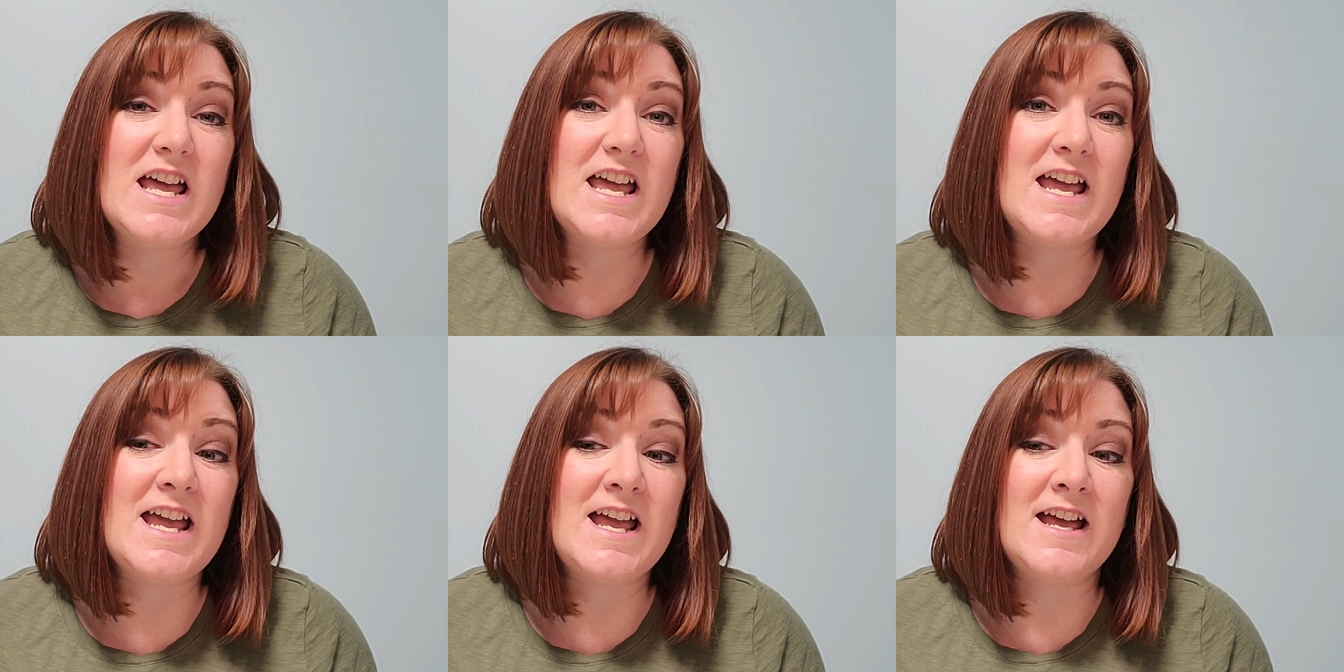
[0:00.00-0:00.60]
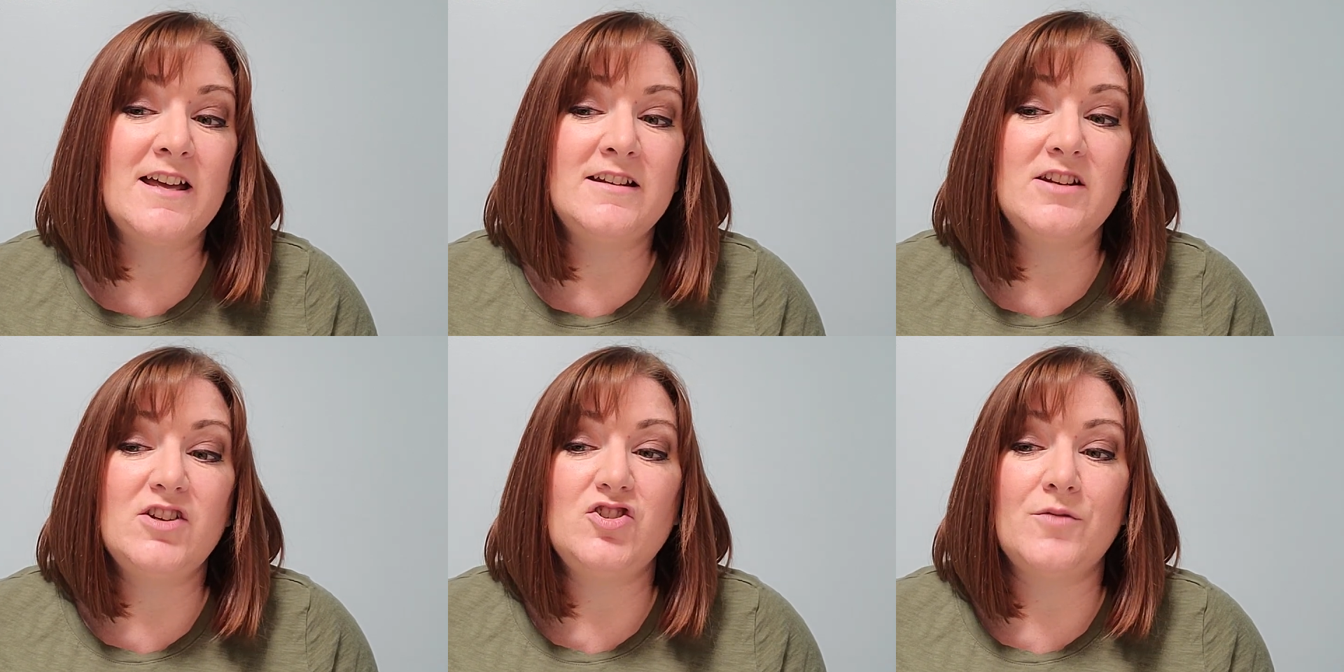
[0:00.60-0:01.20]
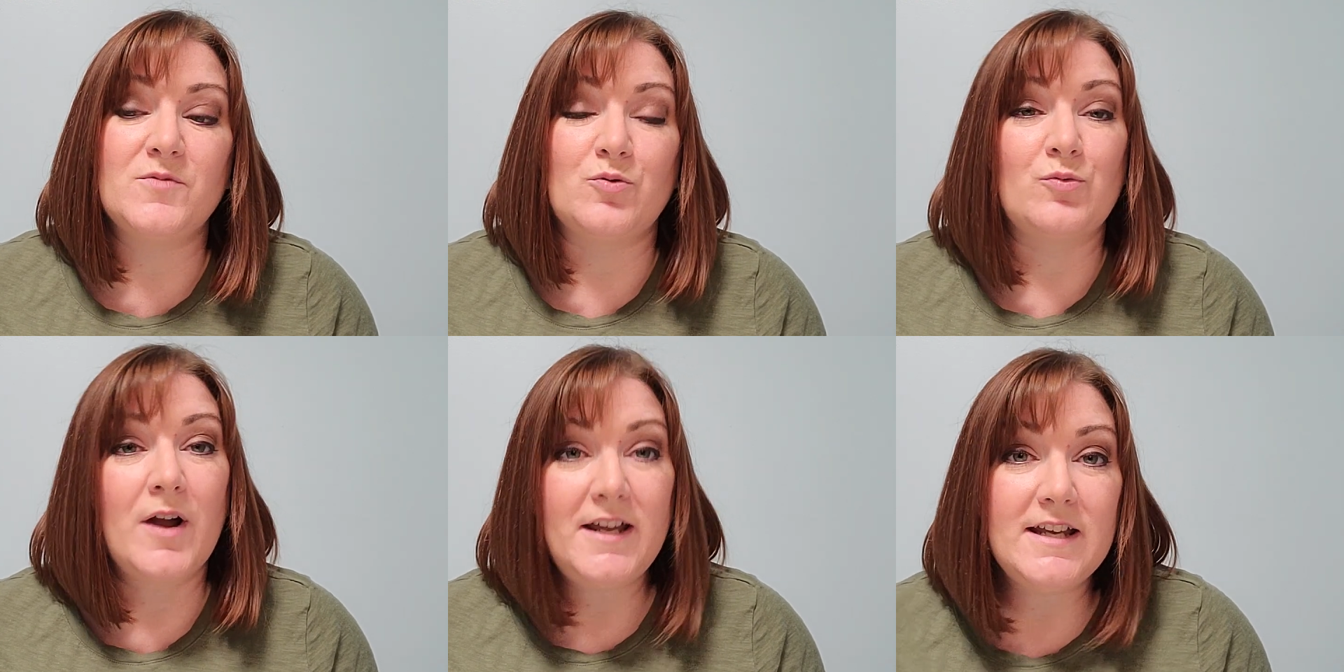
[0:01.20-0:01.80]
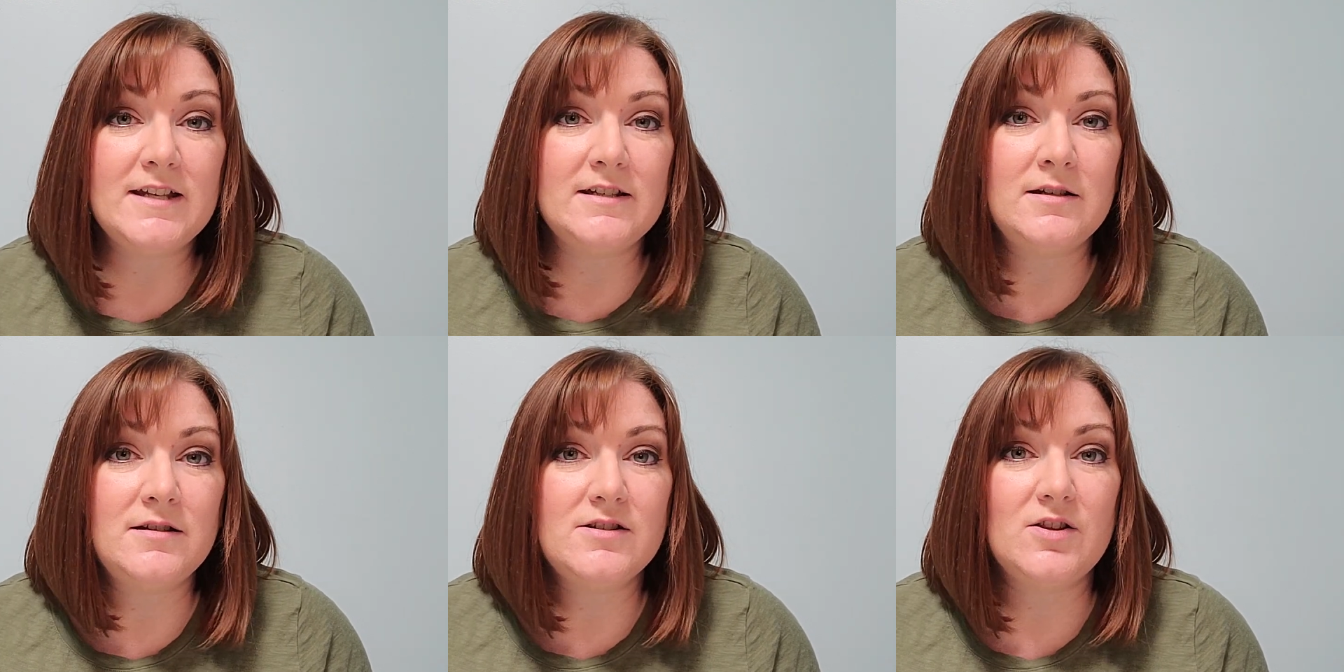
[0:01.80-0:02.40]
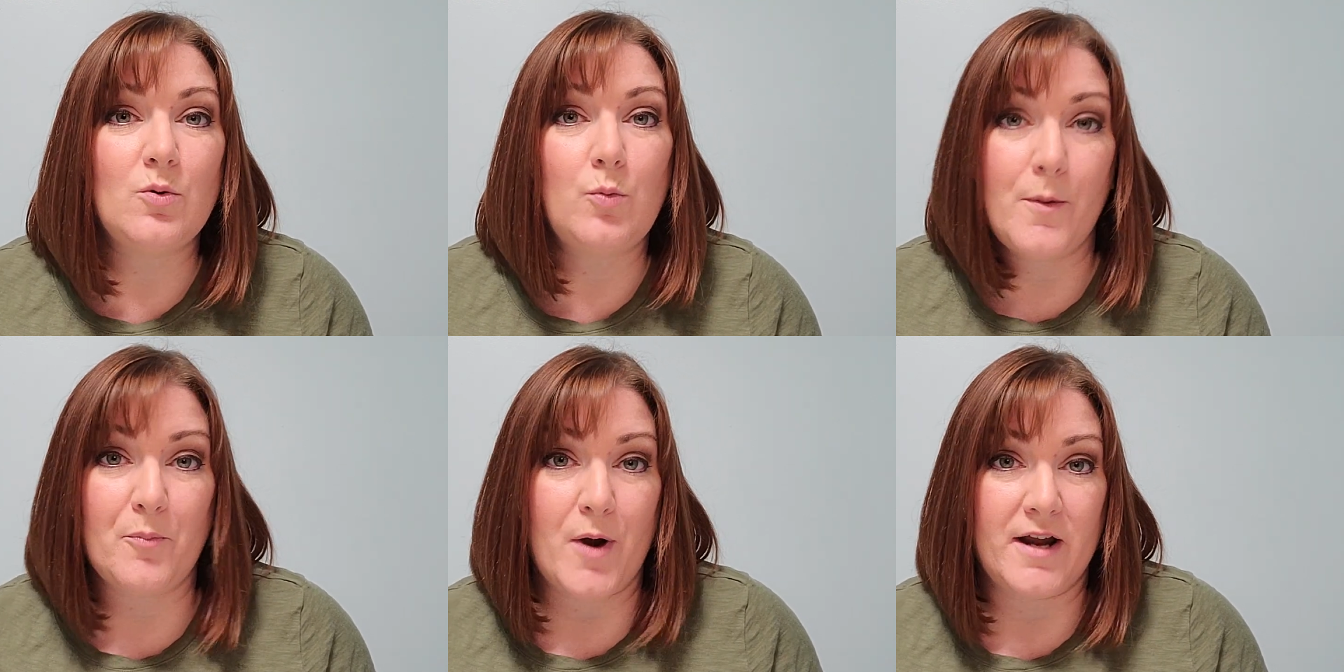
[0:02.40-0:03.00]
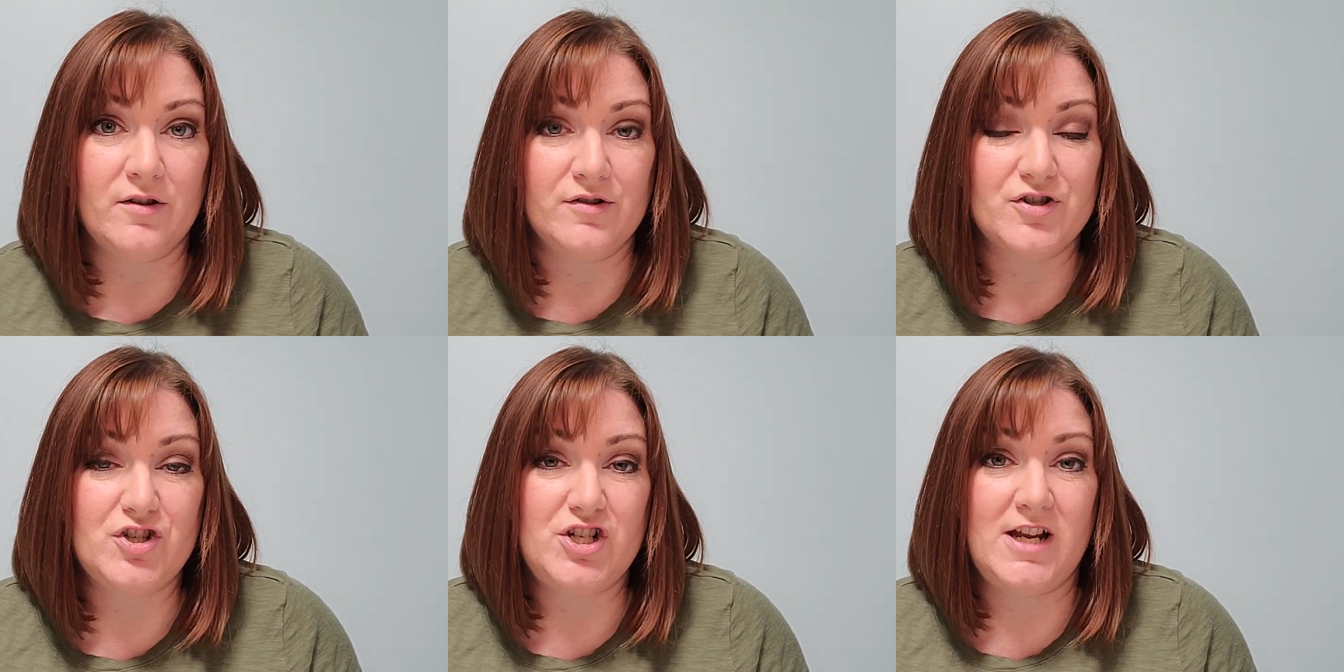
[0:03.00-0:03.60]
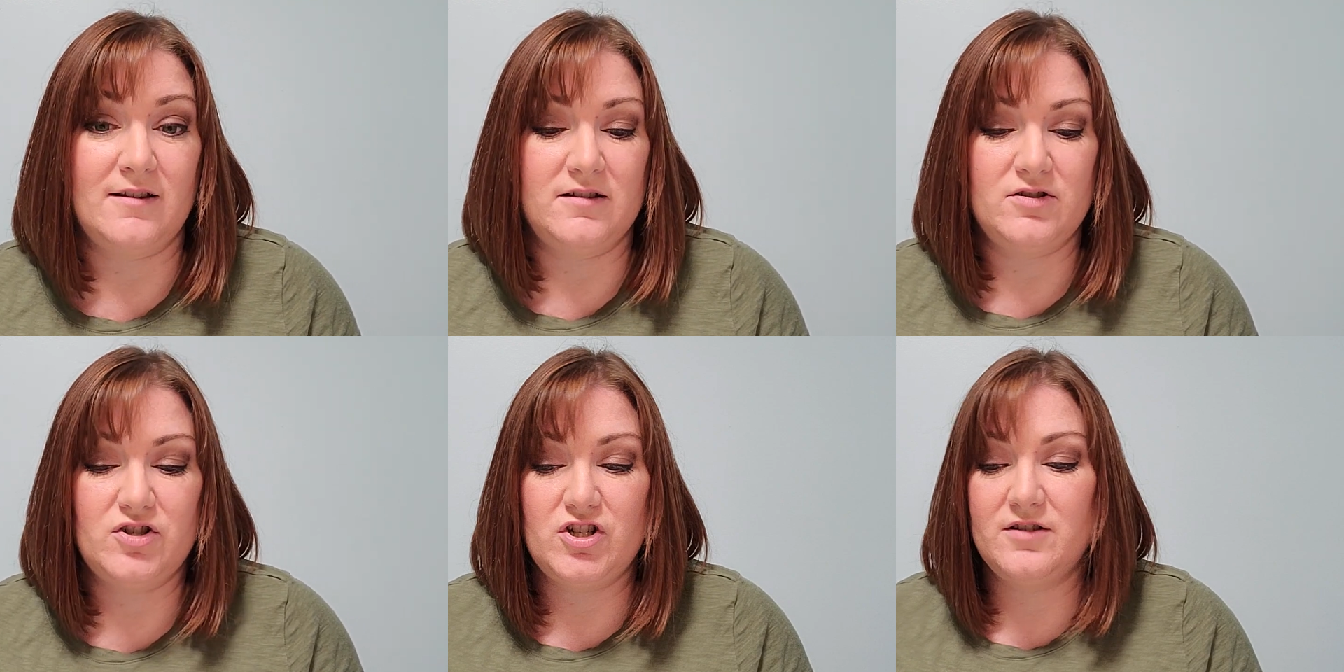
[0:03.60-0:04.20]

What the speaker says: and jumped right in to the Whip Wranglers challenge.